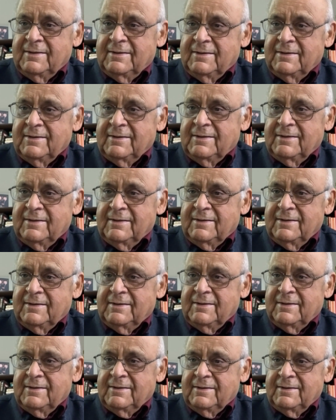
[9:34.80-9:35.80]
Because so
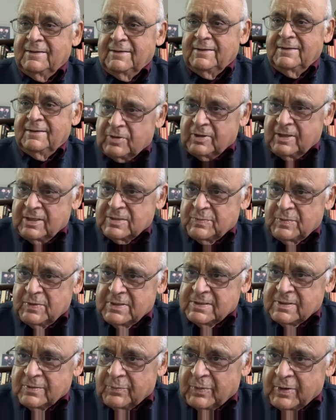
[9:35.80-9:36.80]
far the story has been
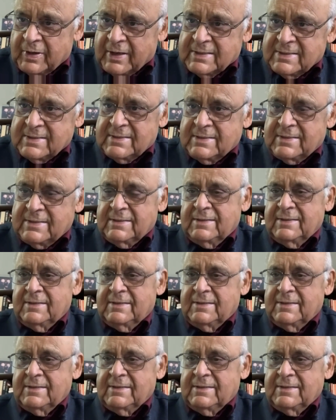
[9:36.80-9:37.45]
suppressed.